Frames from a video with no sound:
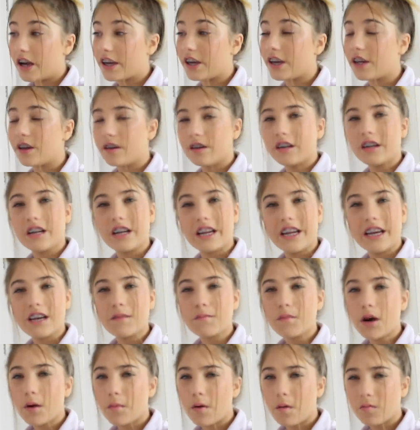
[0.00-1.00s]
I can
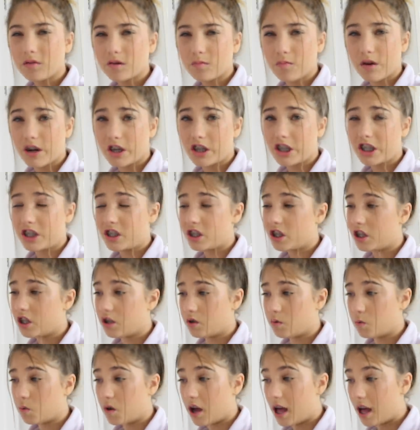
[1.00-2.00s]
clean my mum's brushes
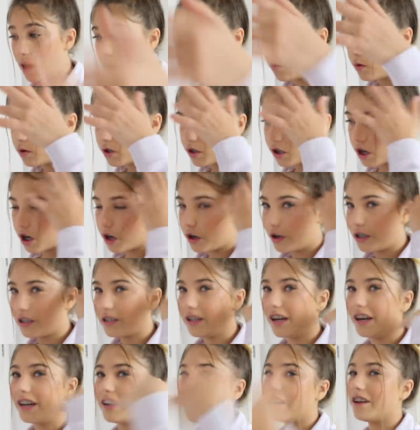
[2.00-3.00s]
as well, so
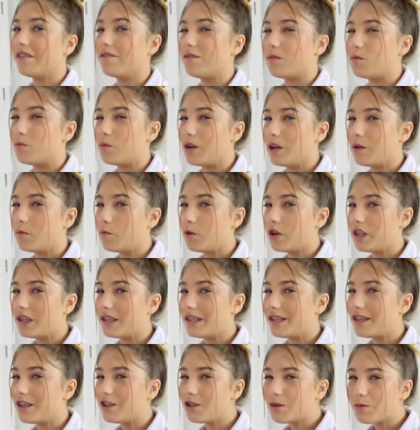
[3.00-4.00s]
it's like kind of a
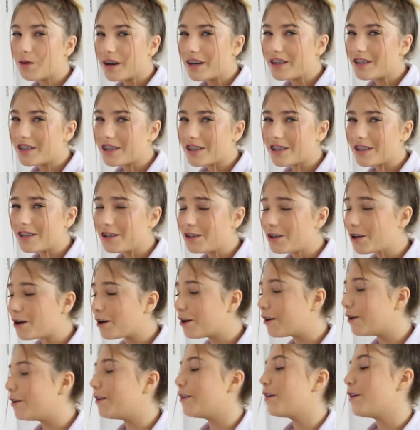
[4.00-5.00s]
win-win situation, you
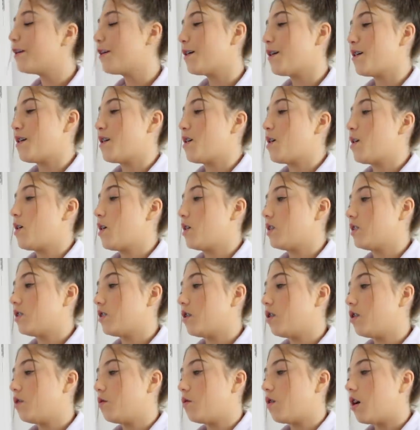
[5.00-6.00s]
know?
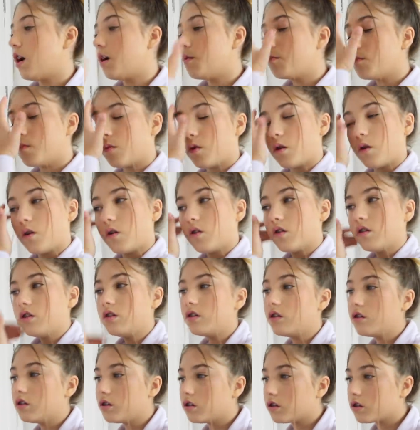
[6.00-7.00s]
So I'm
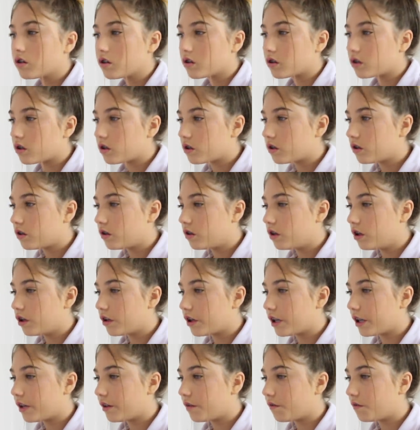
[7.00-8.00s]
on
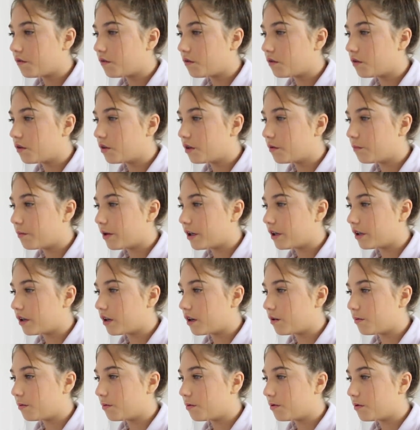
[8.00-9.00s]
looking for the
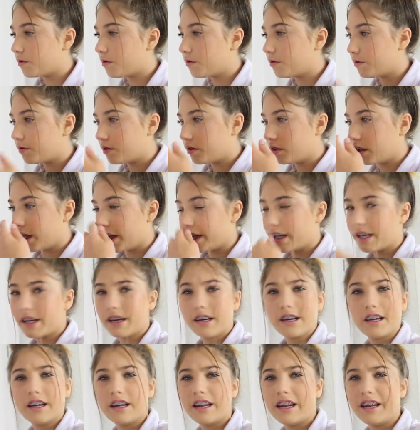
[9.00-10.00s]
makeup,
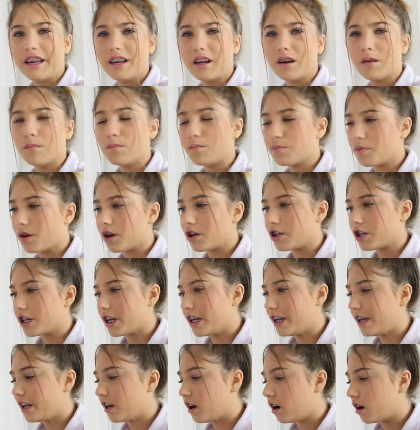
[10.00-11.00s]
like, cleaner,
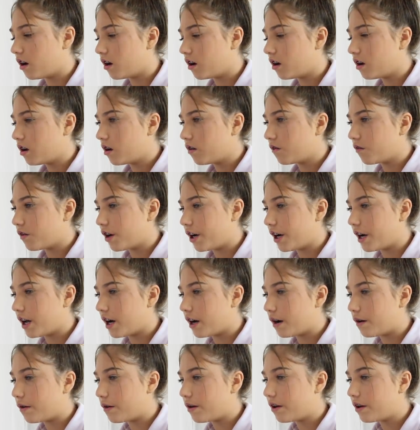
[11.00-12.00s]
brush cleaner right
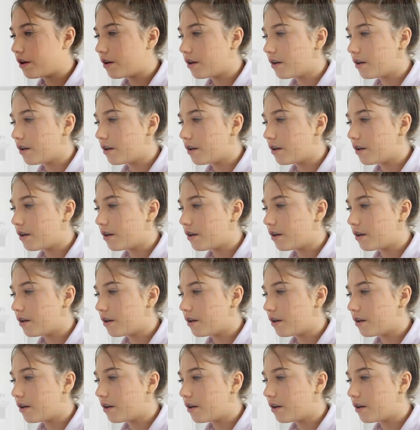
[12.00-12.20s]
now.